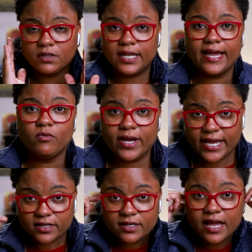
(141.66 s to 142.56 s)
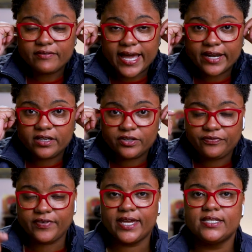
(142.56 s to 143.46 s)
lightweight, I've got a good
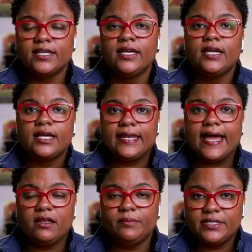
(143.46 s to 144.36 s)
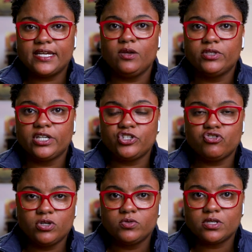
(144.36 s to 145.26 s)
fit. Now let me tell you what the
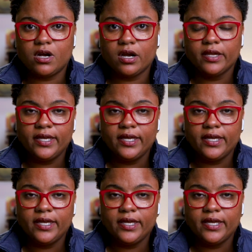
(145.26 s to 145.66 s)
controls are.